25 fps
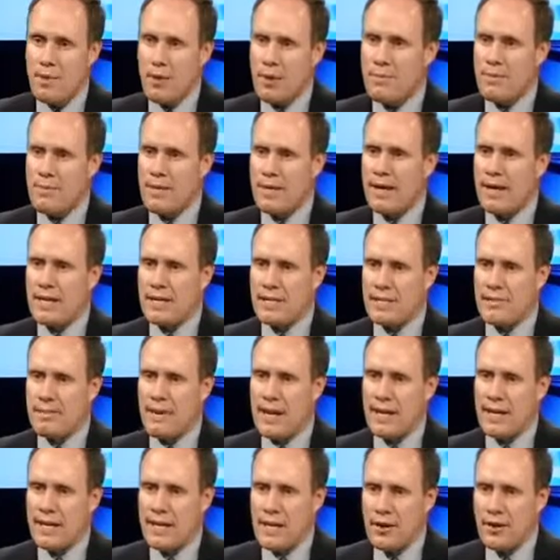both because of
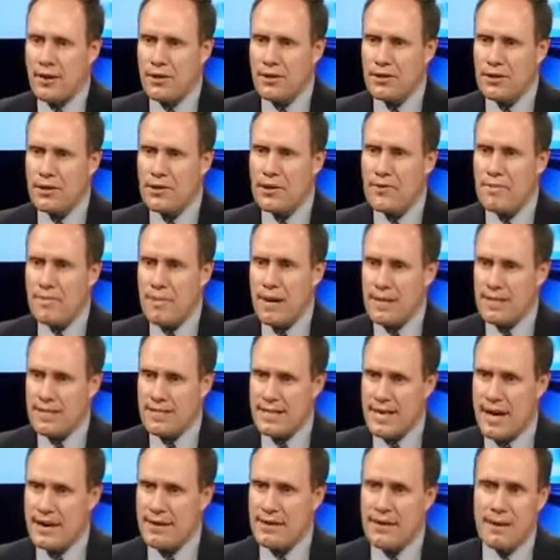my character, my
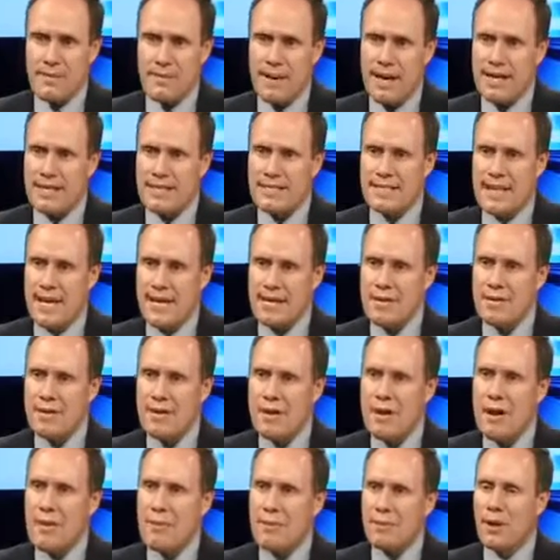integrity, and my intent,
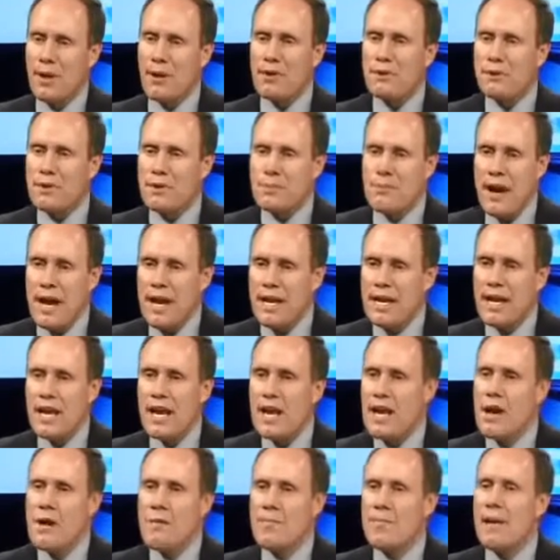but also my
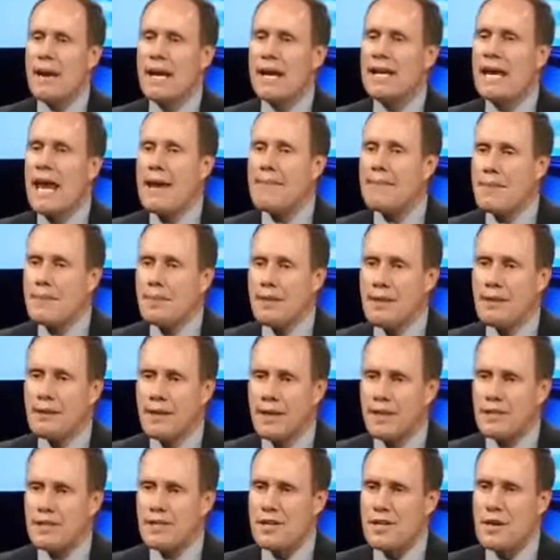
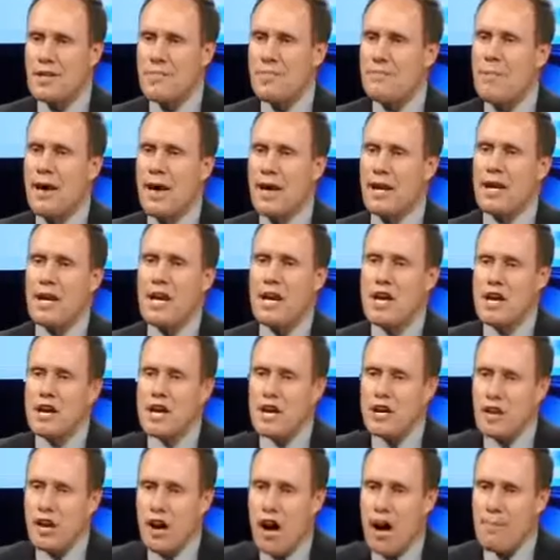capabilities, my
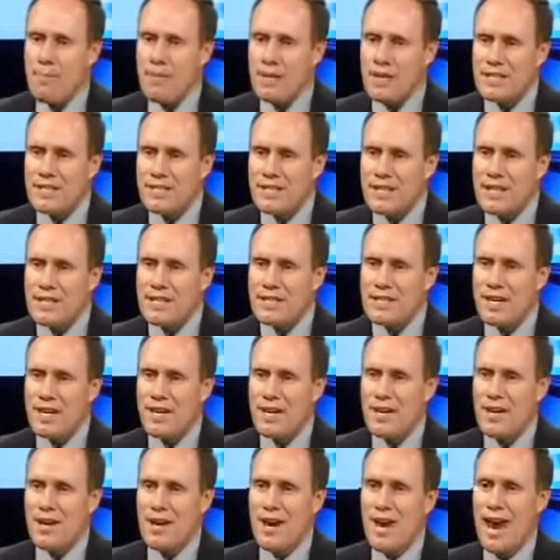competencies,
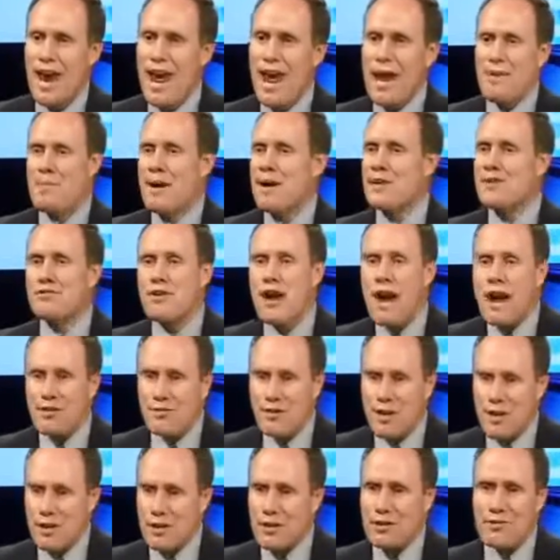and my
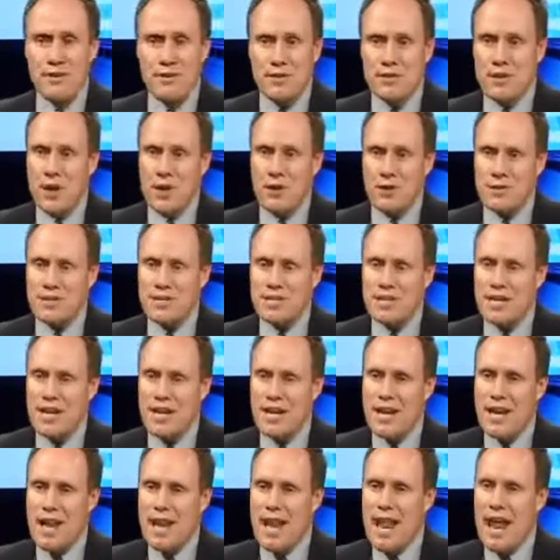track record of results.
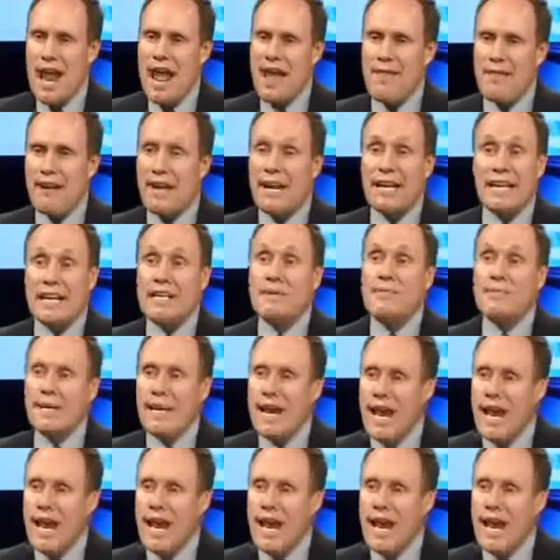And then I need to